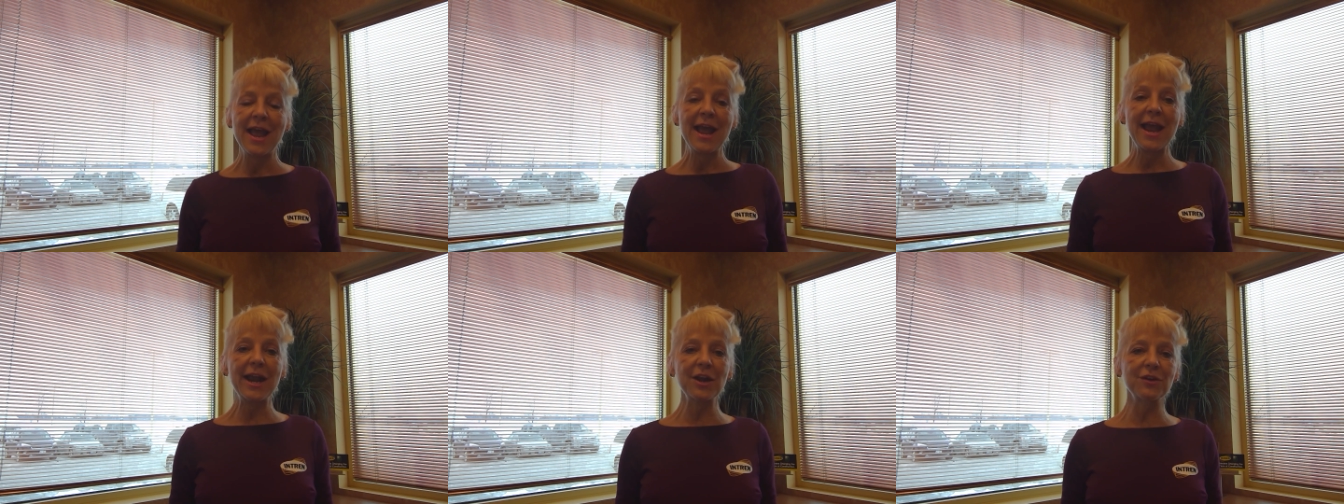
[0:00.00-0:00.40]

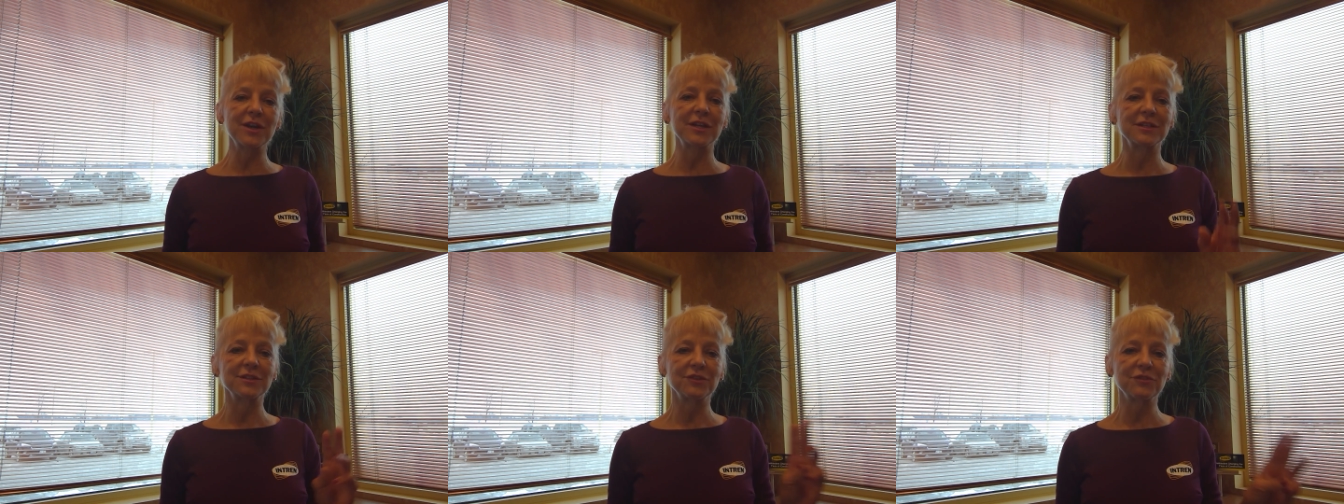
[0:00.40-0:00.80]

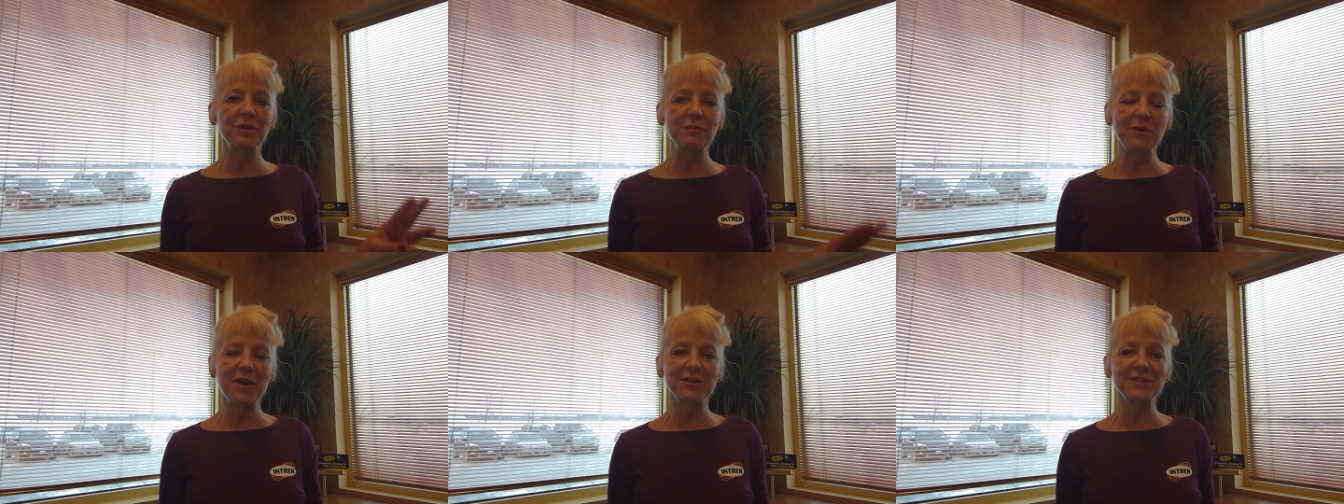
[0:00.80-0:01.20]
Aaron, three
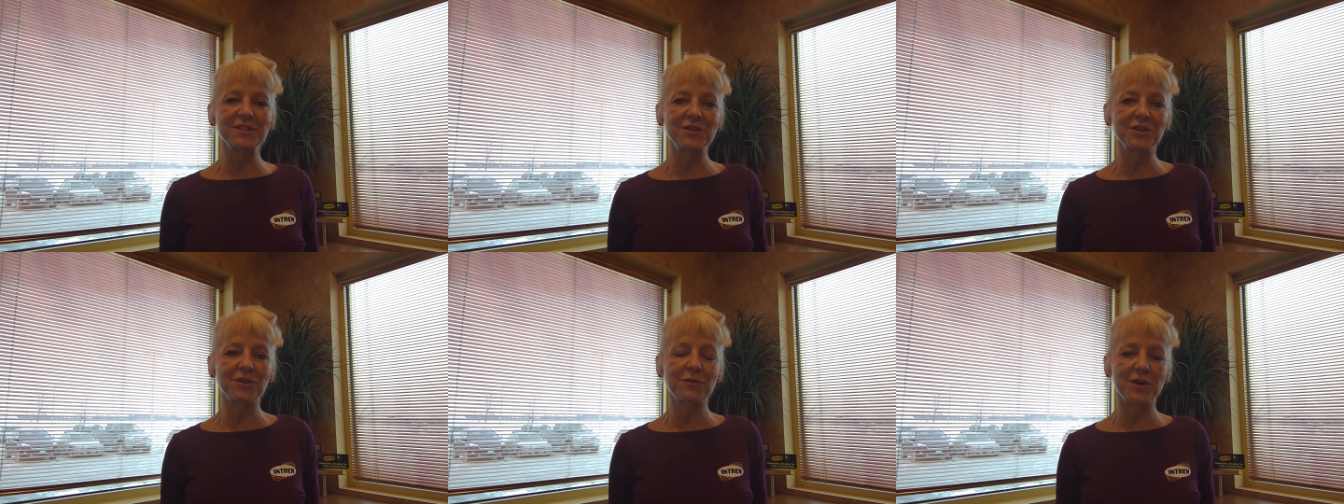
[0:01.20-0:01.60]
parts
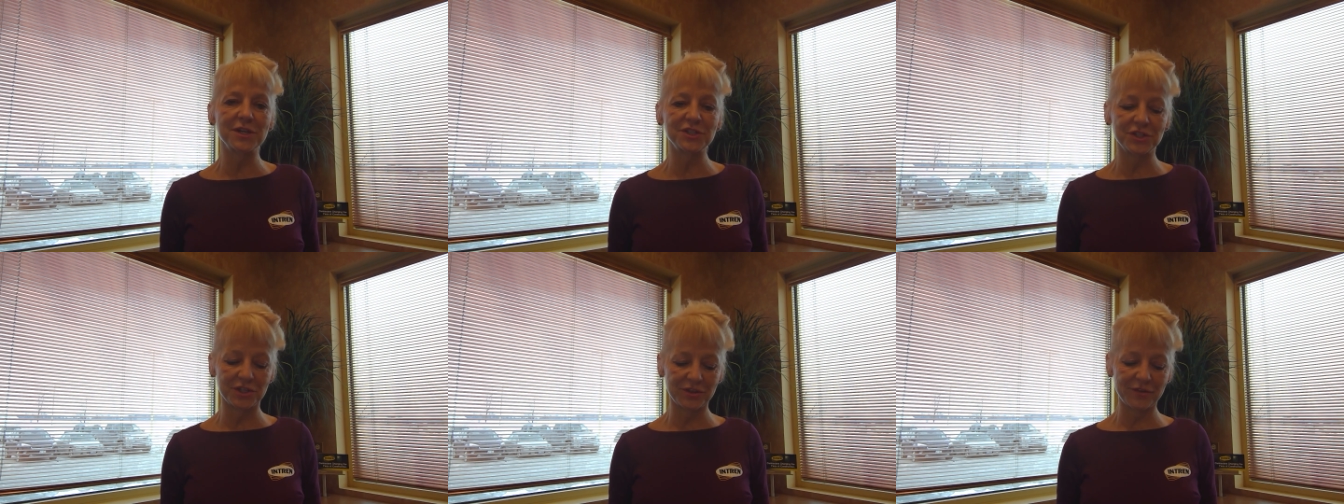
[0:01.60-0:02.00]
to your question.